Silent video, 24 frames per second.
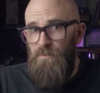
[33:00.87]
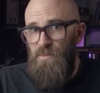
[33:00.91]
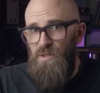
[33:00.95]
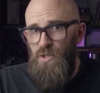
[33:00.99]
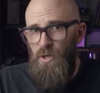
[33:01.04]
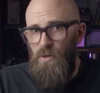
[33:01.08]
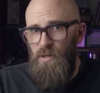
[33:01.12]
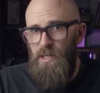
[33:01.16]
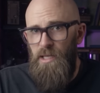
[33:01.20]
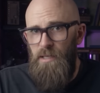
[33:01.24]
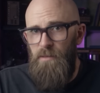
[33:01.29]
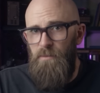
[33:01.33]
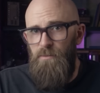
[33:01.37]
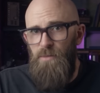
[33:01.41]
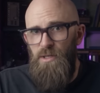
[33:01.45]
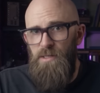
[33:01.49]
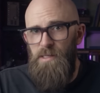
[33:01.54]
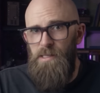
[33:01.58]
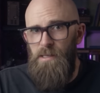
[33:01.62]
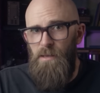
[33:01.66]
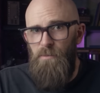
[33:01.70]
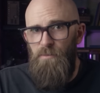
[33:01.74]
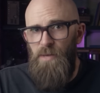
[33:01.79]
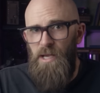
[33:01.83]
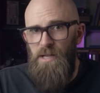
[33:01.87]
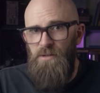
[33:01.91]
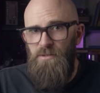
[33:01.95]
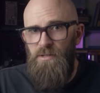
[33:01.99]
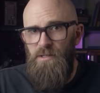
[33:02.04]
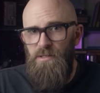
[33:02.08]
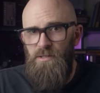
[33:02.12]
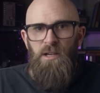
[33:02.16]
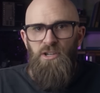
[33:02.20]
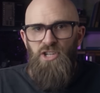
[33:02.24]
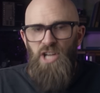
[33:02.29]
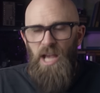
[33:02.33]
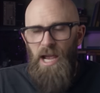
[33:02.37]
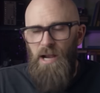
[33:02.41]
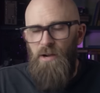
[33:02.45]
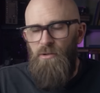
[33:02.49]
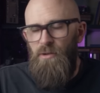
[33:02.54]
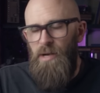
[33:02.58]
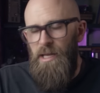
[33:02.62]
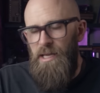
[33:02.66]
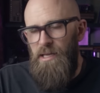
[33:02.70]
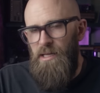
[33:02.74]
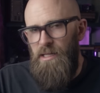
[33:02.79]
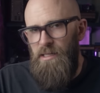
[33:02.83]
Shocking museum patrons, she
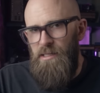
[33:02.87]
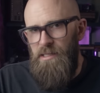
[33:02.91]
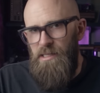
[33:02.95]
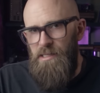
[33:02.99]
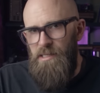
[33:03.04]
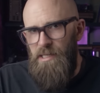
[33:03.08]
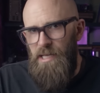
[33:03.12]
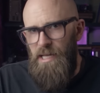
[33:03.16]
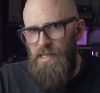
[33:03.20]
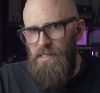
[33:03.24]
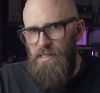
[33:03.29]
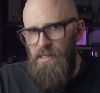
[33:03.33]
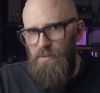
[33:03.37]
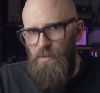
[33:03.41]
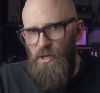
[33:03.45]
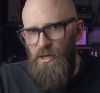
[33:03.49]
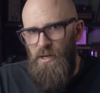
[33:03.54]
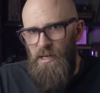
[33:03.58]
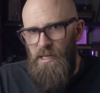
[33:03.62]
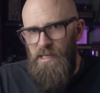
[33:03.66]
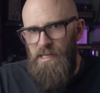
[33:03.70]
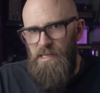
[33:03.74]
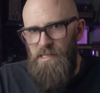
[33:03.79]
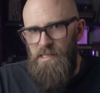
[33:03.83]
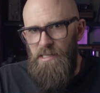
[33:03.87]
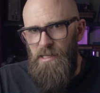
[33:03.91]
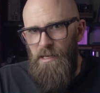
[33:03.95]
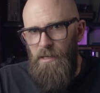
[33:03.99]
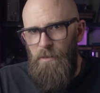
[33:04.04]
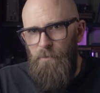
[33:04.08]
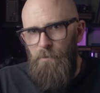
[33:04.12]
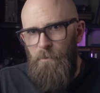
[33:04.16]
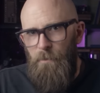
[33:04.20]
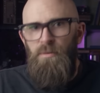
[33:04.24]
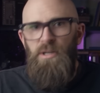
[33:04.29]
angrily hurled it against the Mona Lisa.